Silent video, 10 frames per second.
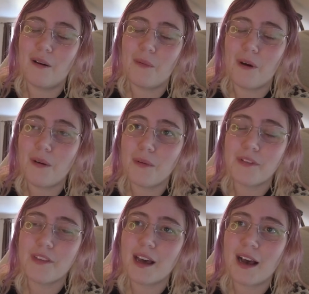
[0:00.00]
What was
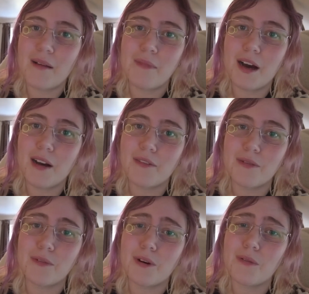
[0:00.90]
that, Marvel?
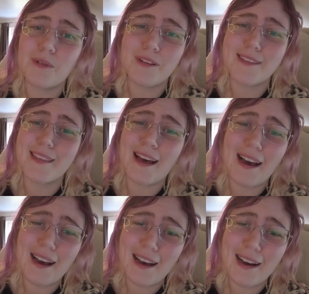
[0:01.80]
What was
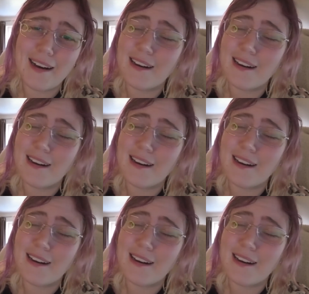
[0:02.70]
that?